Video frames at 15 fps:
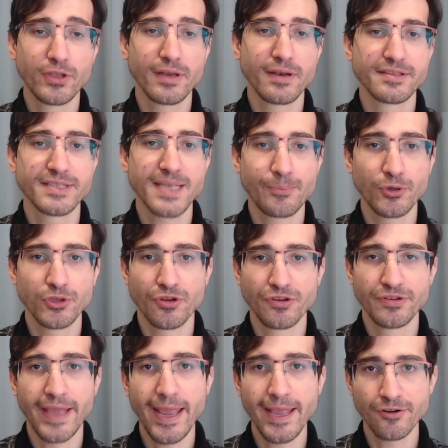separate
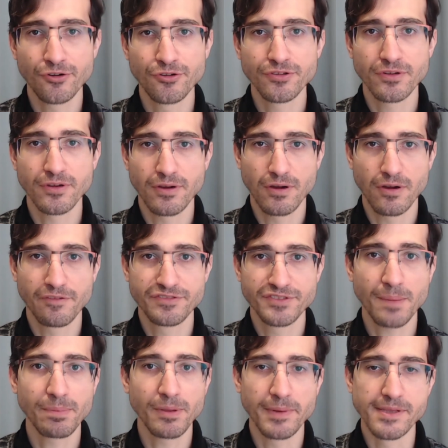container of
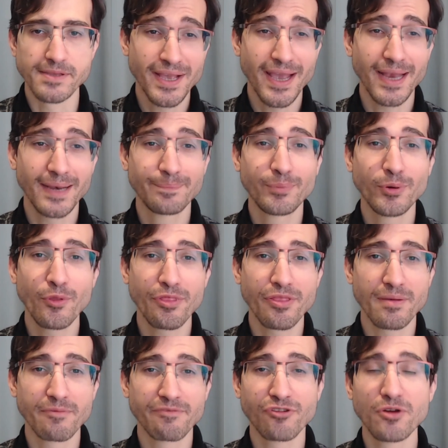supplements and put
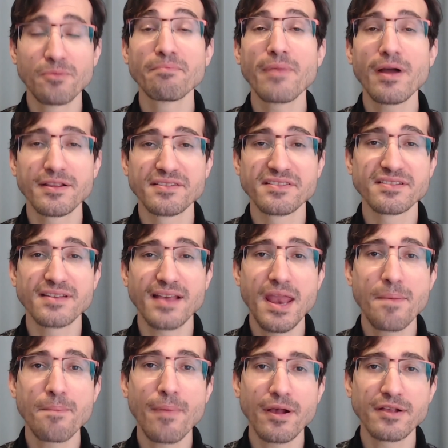them for months
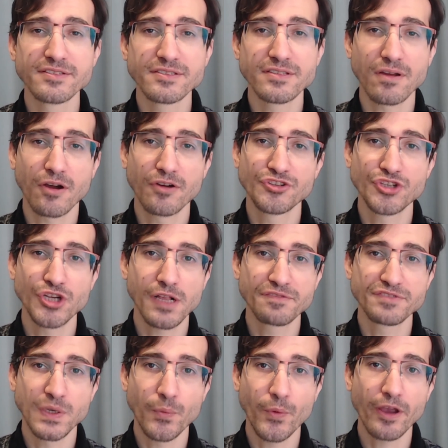and months on shelves
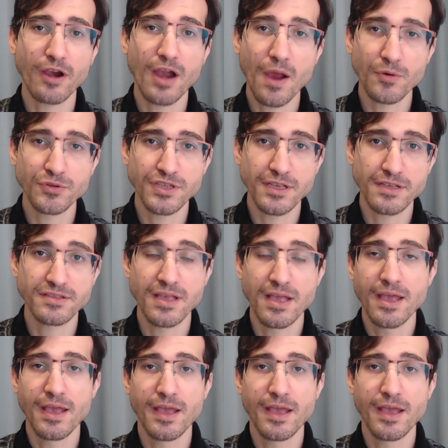in warehouses, in